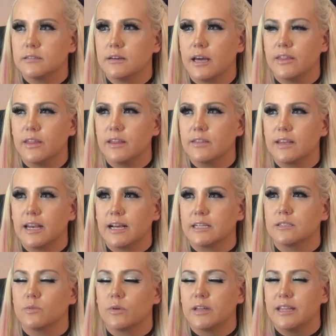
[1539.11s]
I think the
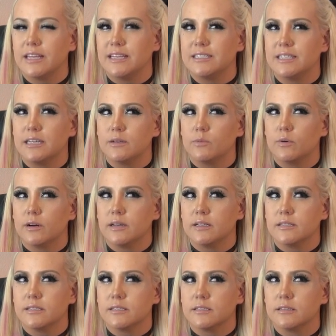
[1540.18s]
next one they did
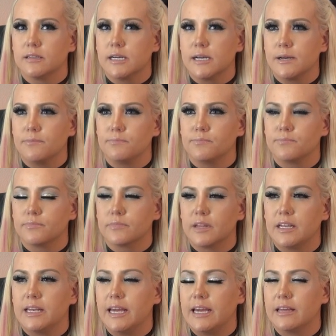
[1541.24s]
was um,
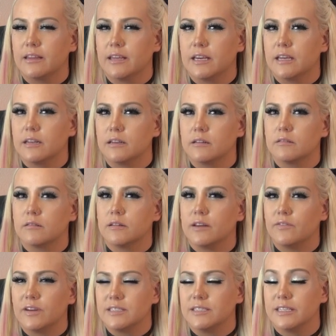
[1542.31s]
an alien
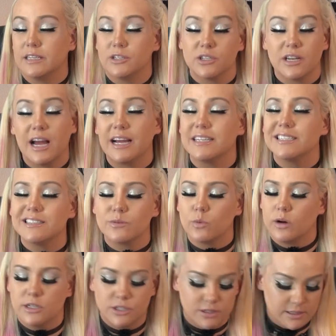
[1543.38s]
investigation. I didn't
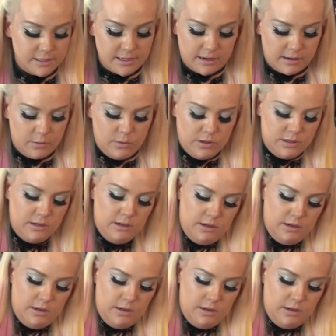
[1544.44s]
watch the second one.